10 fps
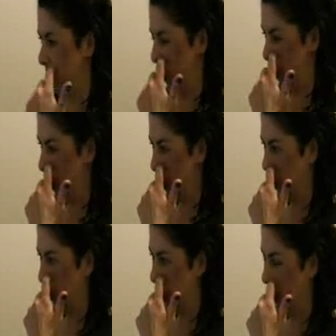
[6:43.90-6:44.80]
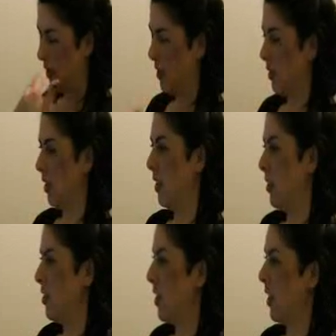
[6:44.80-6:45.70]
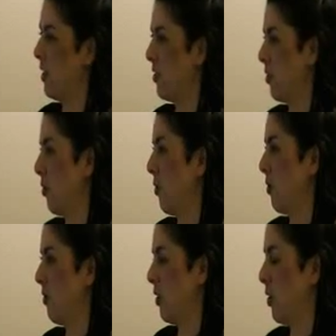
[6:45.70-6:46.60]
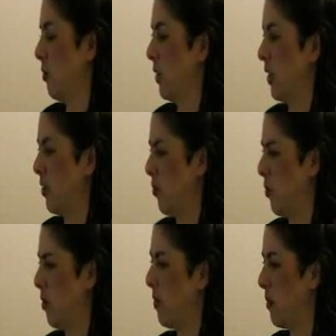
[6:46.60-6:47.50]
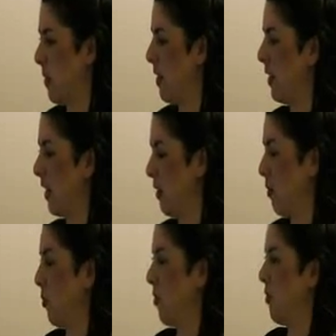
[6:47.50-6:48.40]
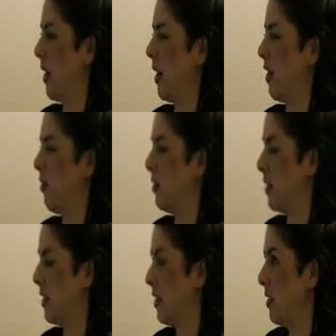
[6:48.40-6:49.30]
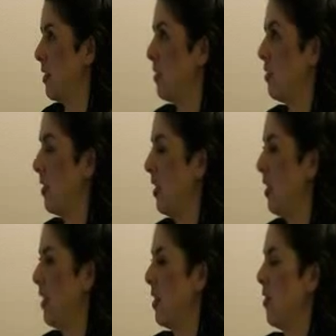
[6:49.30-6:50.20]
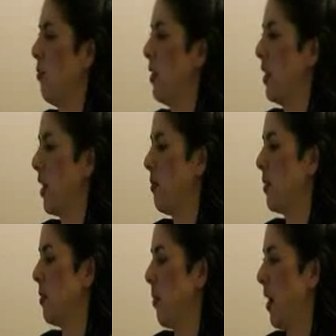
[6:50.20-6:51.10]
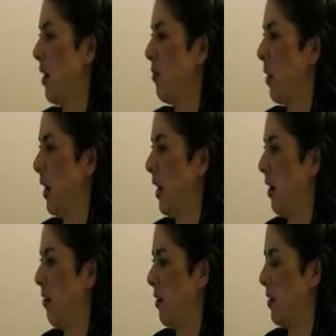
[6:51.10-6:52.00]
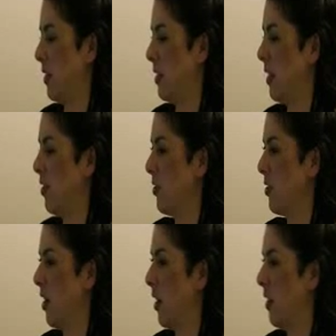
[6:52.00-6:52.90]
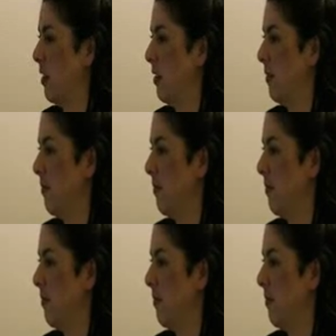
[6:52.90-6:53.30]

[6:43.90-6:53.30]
very clear that it is dent, or could be another word, but I'm not thinking of the word right now. Dented is the one that comes to mind right now as I see the sign.